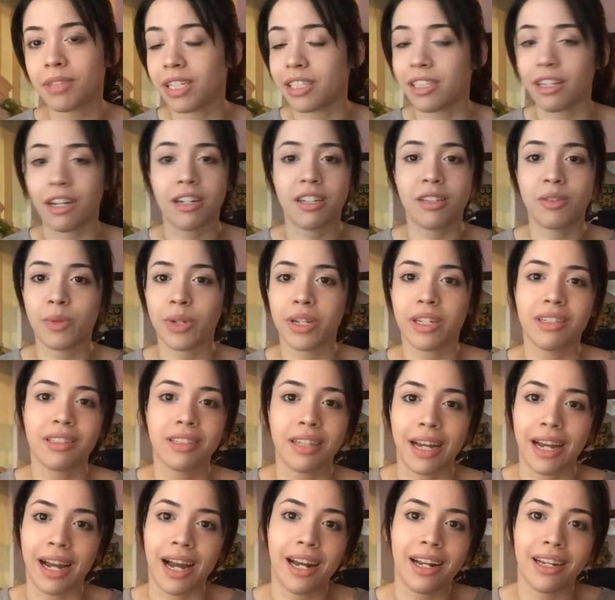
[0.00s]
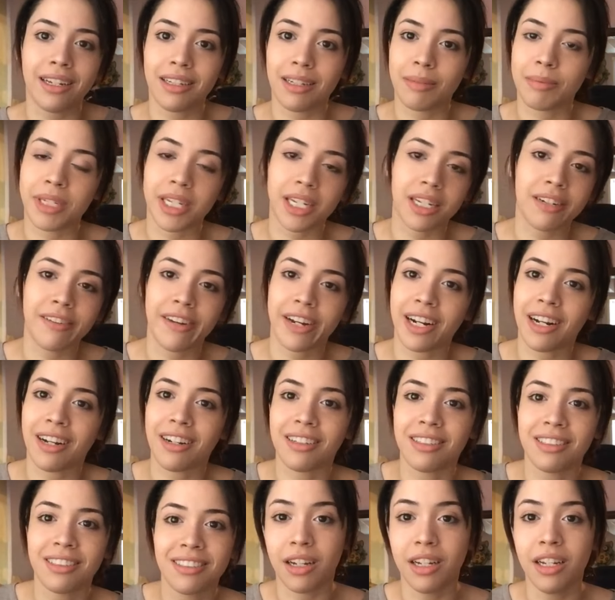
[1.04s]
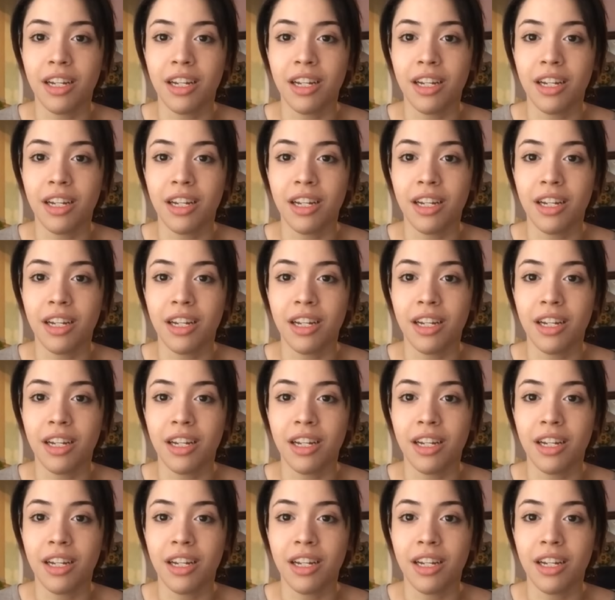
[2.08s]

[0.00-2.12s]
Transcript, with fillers: It's on its way. I got it. I'm taking it right now.